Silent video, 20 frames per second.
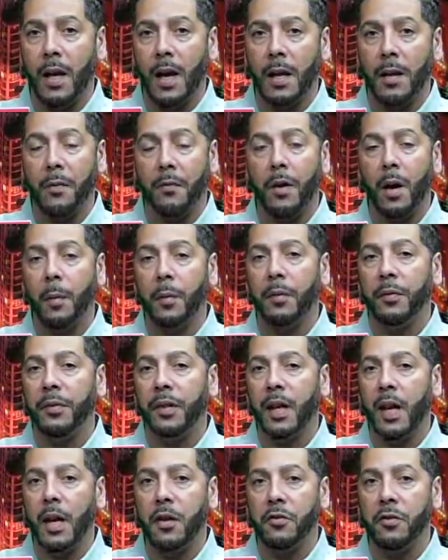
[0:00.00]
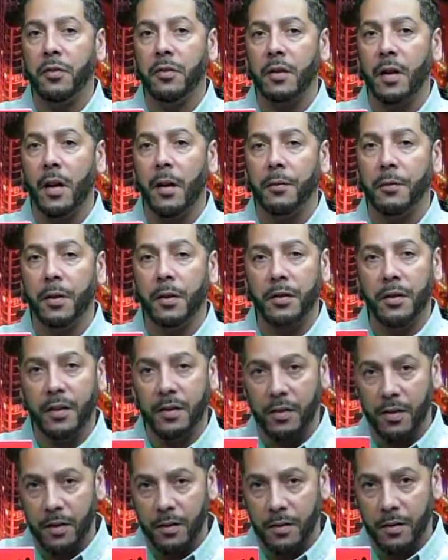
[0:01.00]
and the ramifications of their
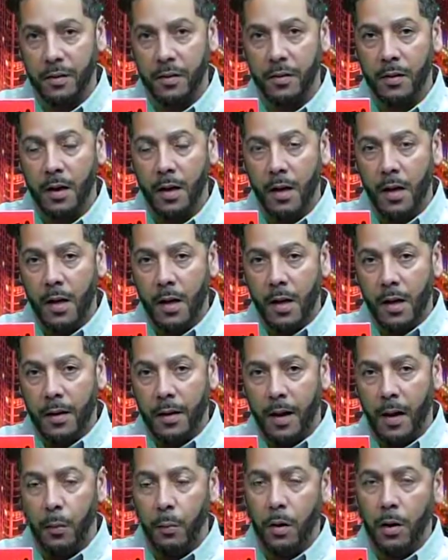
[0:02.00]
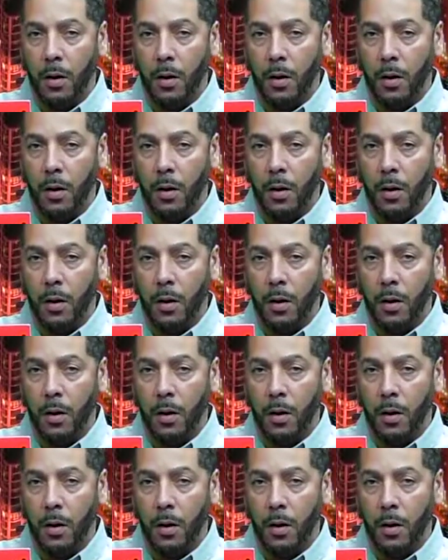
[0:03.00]
decisions. Now, we